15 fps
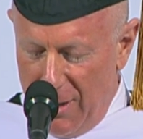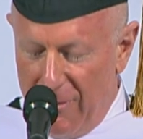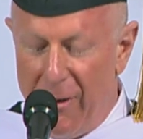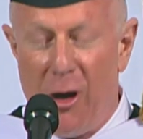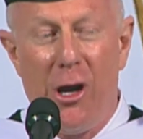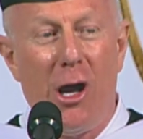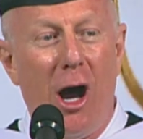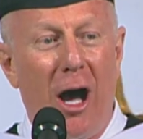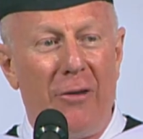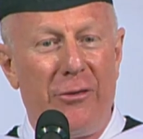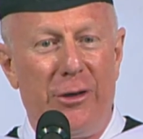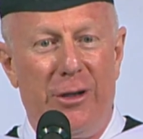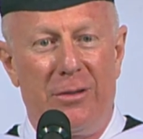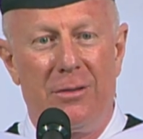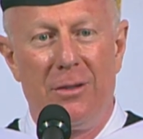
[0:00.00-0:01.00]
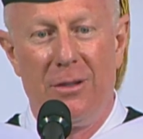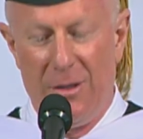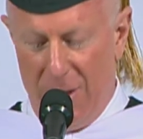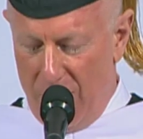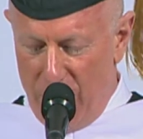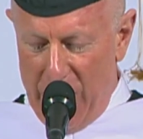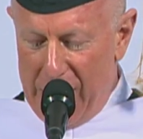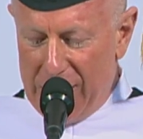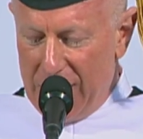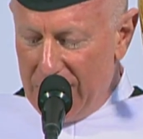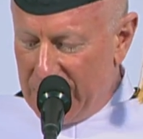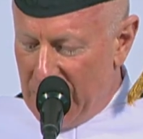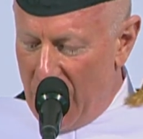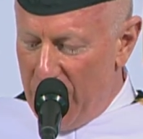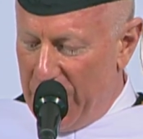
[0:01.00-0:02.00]
Very often, making
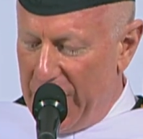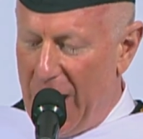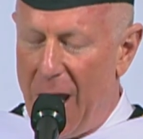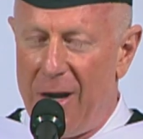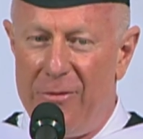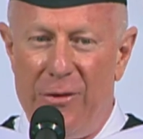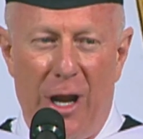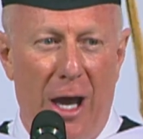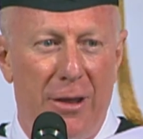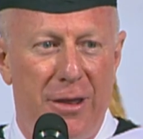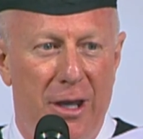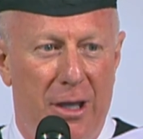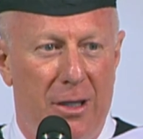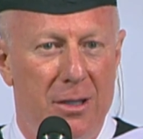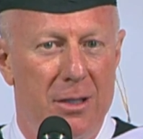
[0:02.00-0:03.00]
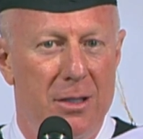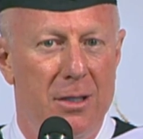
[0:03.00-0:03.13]
something out of nothing,